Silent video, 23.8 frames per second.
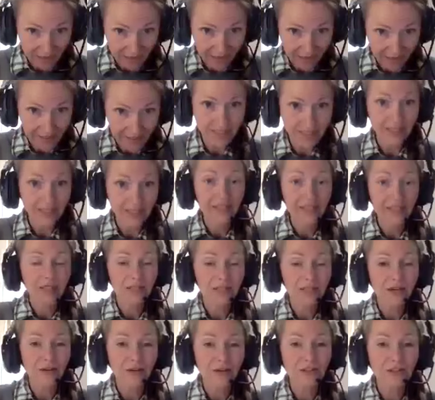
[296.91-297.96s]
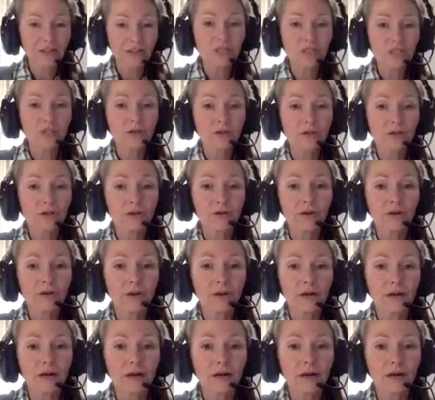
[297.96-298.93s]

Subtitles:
in it, to